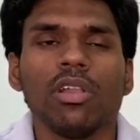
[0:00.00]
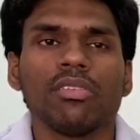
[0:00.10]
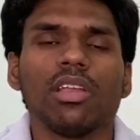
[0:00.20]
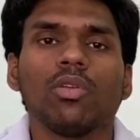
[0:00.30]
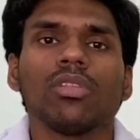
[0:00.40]

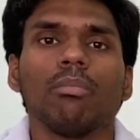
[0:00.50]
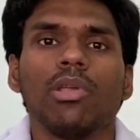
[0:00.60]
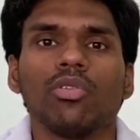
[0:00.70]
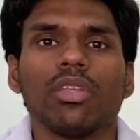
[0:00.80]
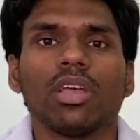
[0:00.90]
listening to some
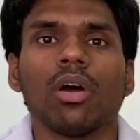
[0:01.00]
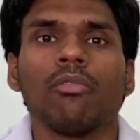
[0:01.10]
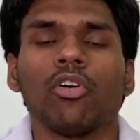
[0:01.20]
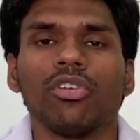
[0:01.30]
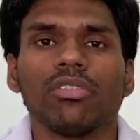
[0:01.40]
music or
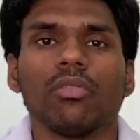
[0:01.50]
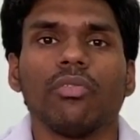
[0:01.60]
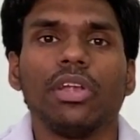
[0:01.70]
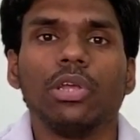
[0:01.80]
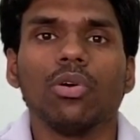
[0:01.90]
watching some
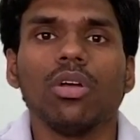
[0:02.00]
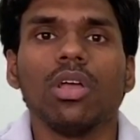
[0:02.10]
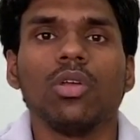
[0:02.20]
video,